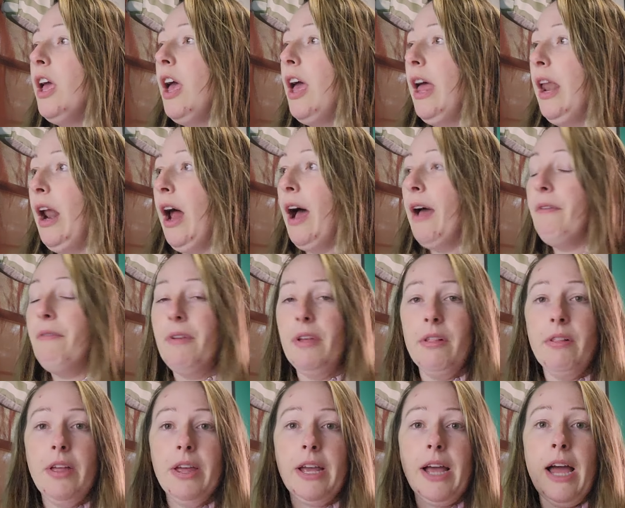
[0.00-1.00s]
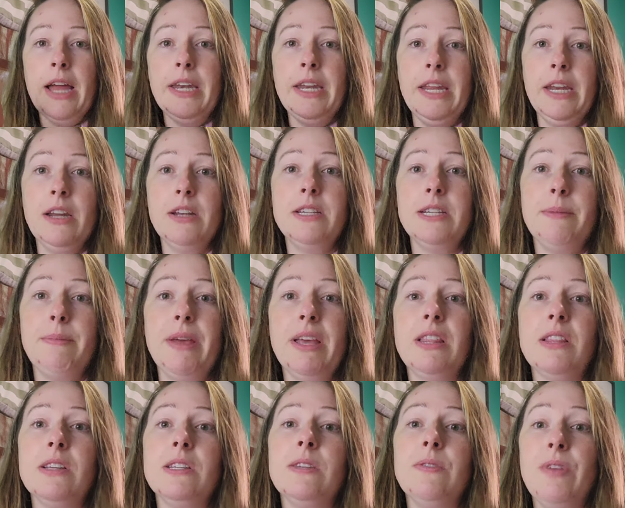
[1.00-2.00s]
And I feel like I needed to
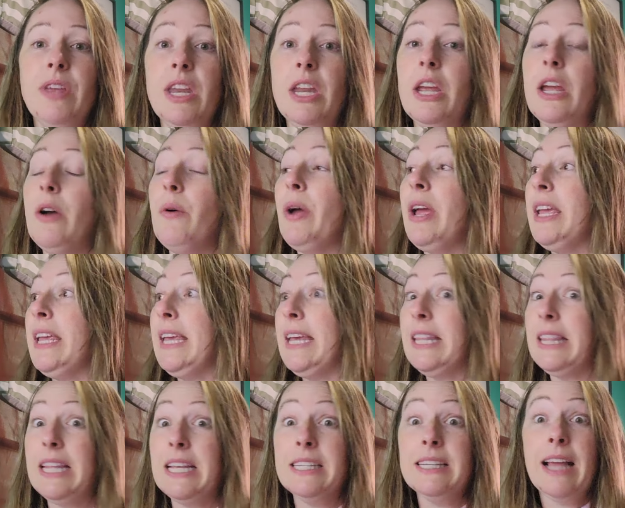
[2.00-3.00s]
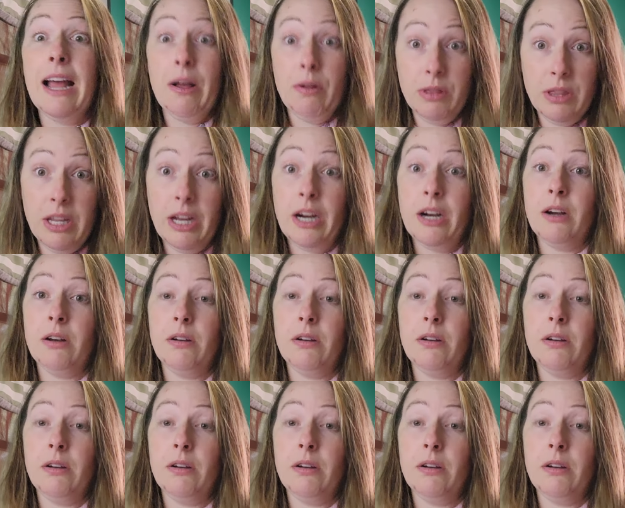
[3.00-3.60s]
make this video and get this out there.